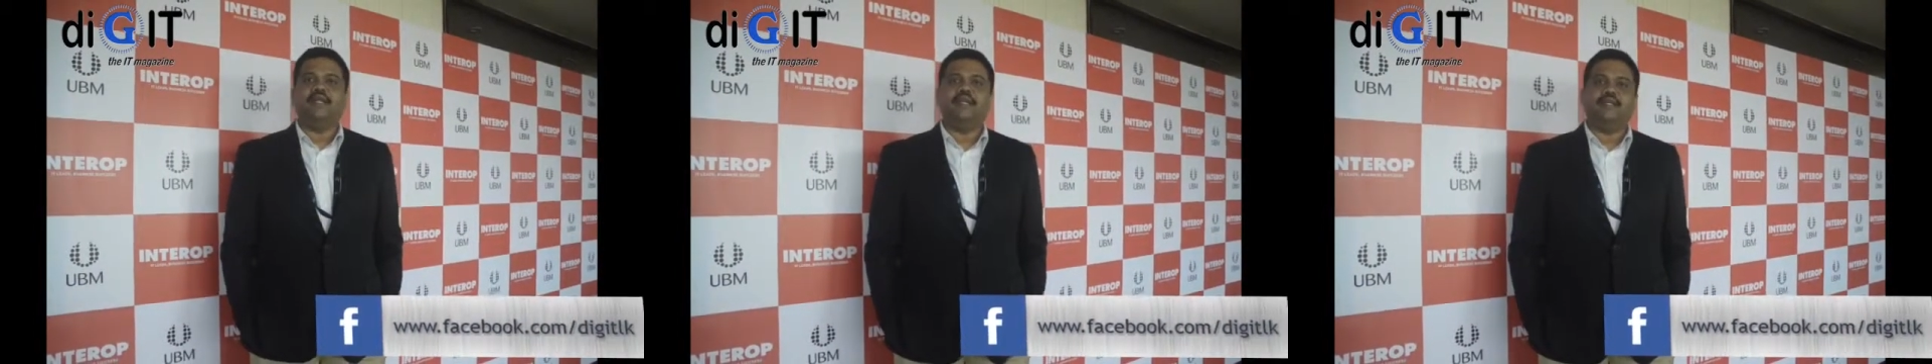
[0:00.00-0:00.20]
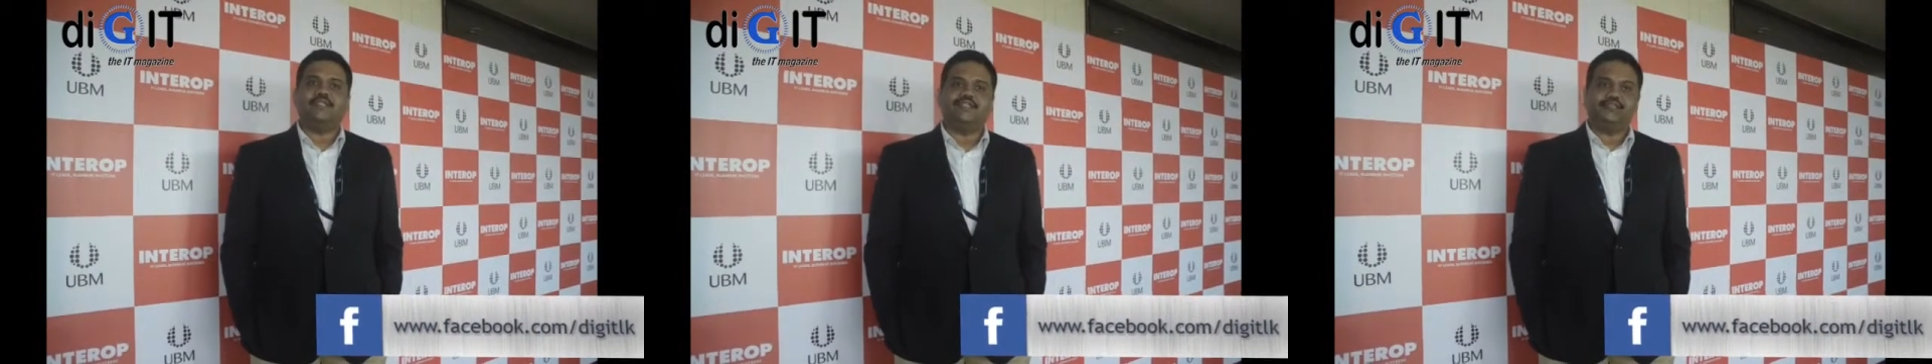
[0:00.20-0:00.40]

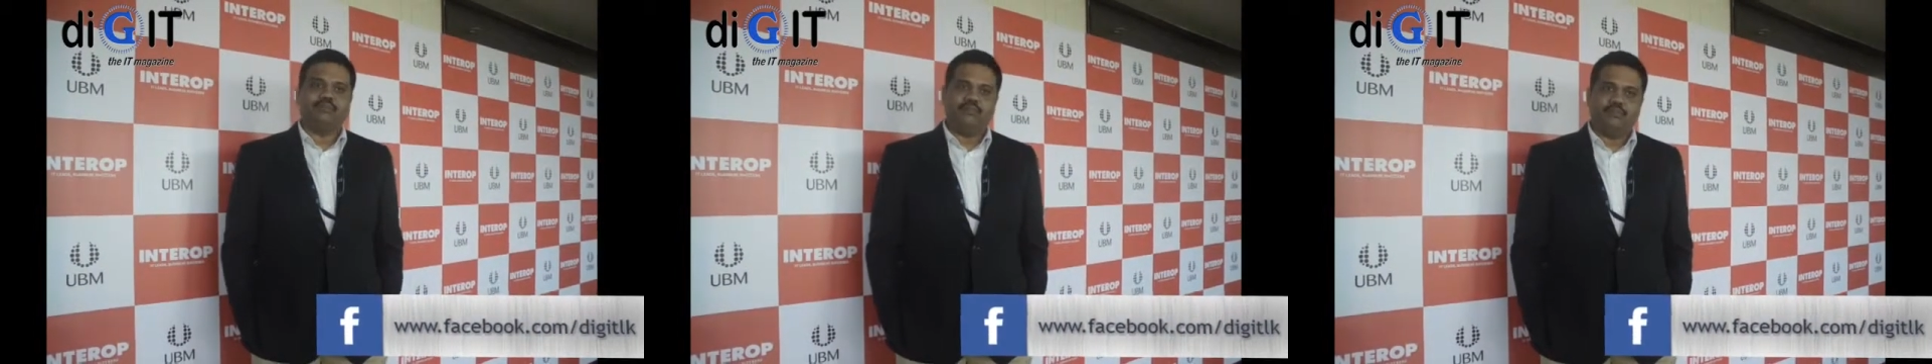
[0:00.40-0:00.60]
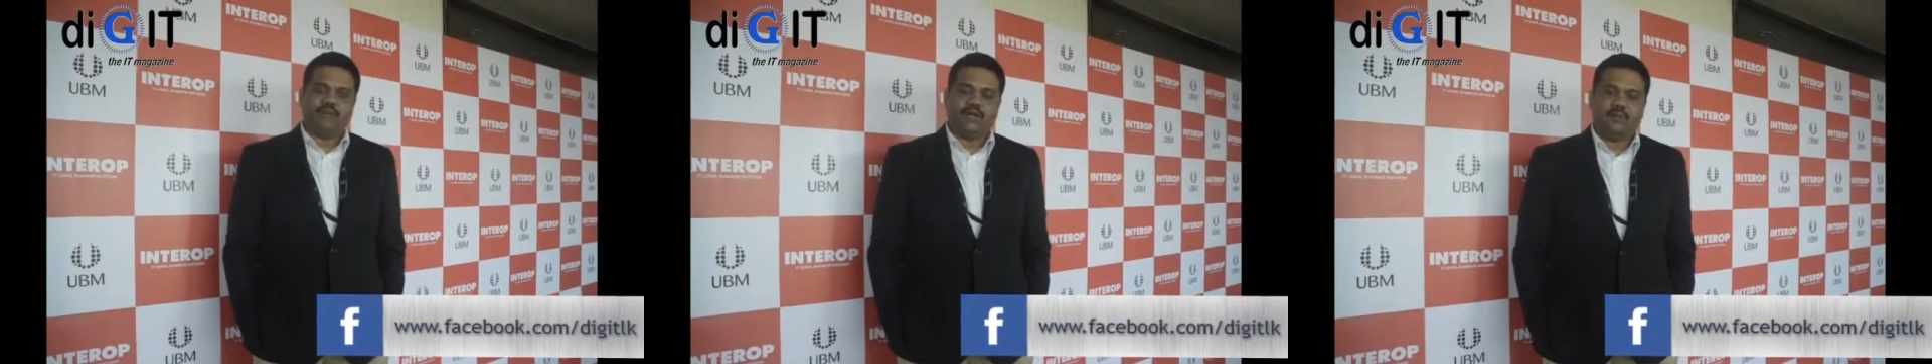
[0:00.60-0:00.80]
leads
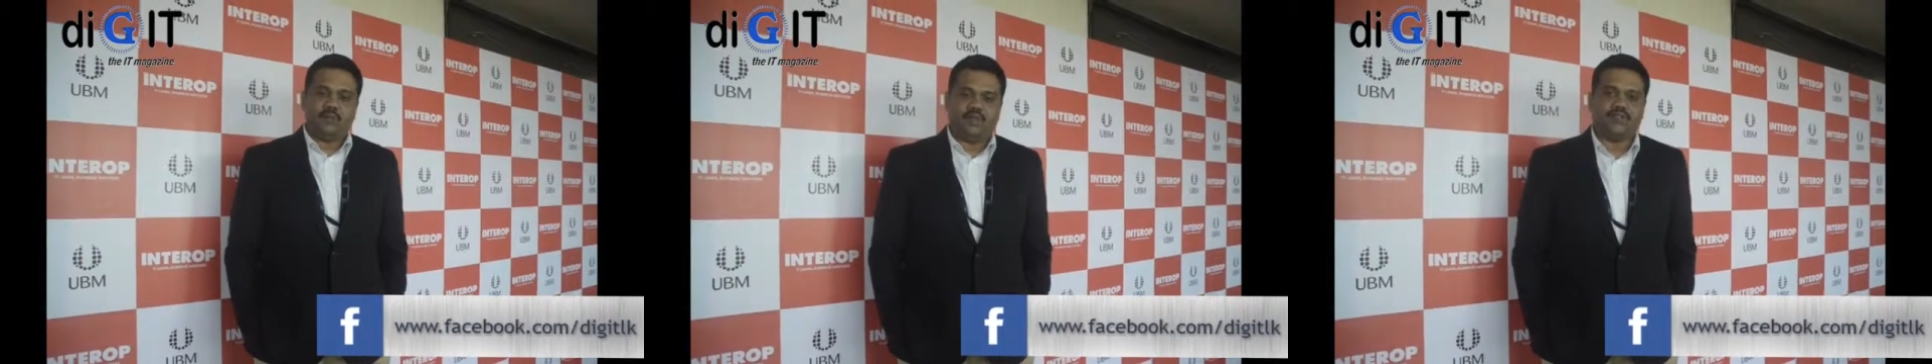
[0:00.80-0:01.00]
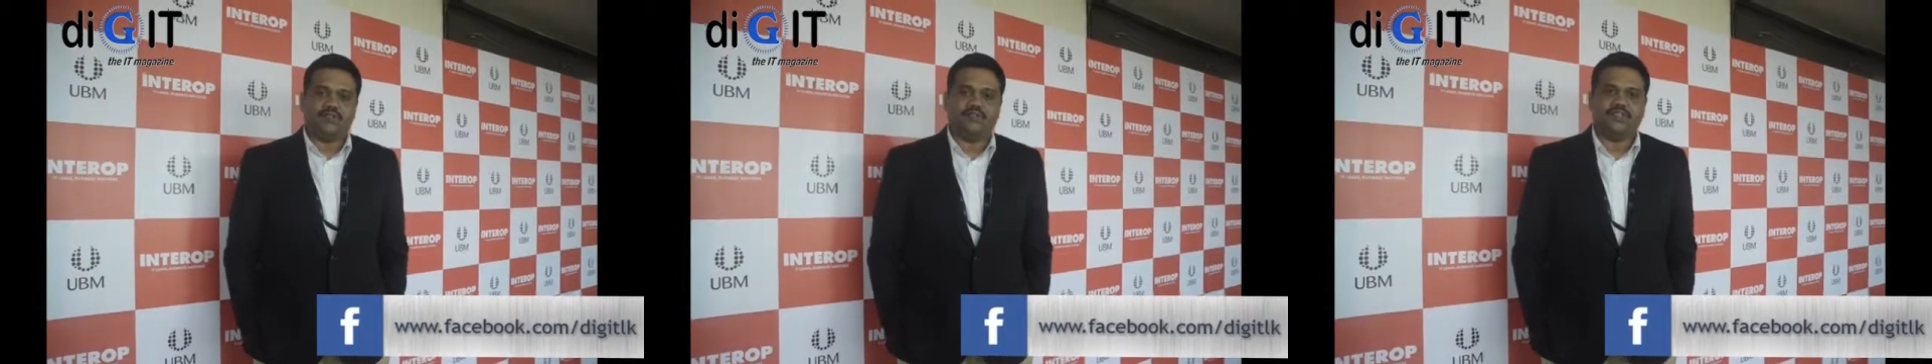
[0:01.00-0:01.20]

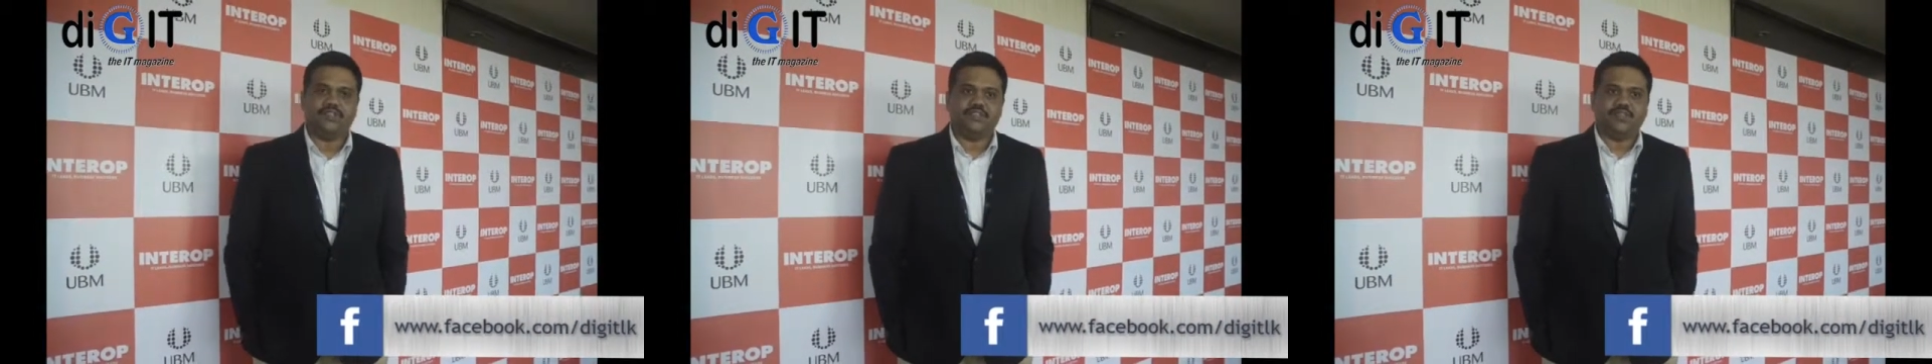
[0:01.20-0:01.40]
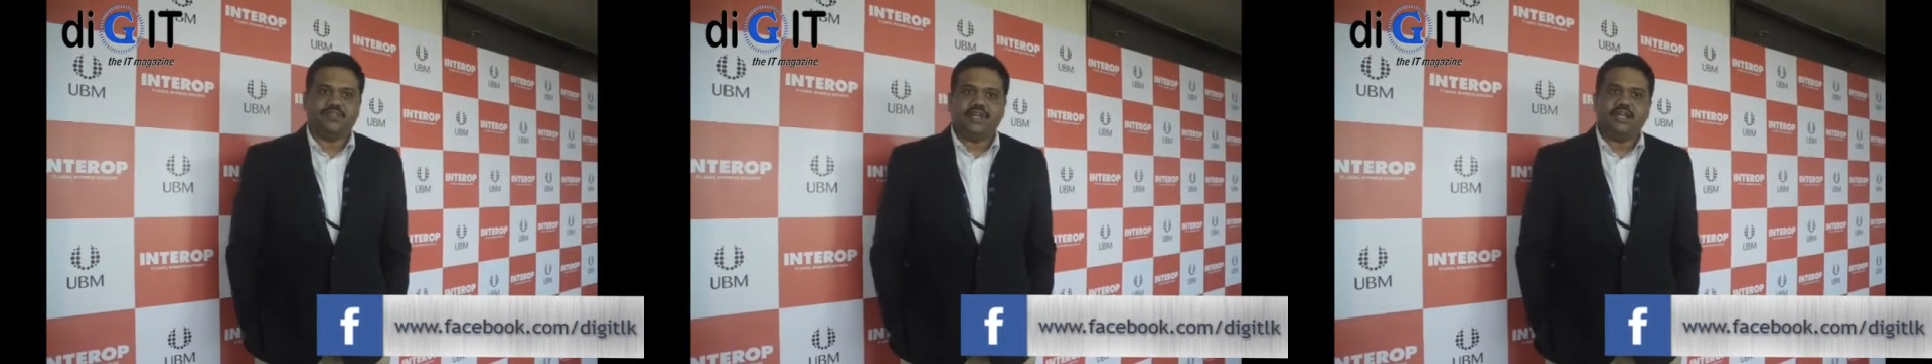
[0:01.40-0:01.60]
because of
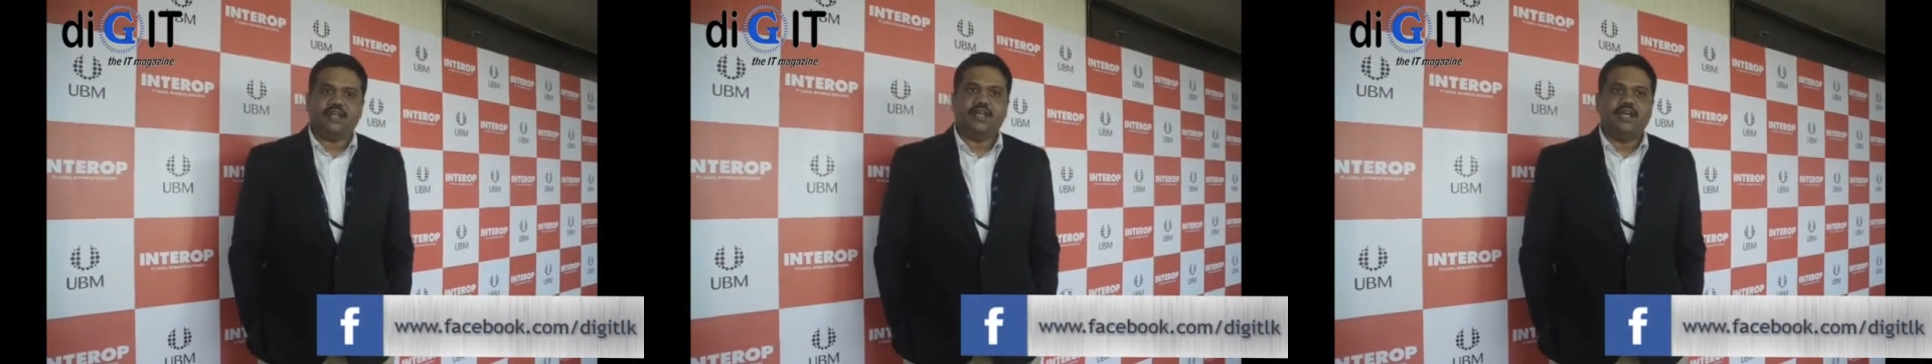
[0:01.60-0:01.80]
this event,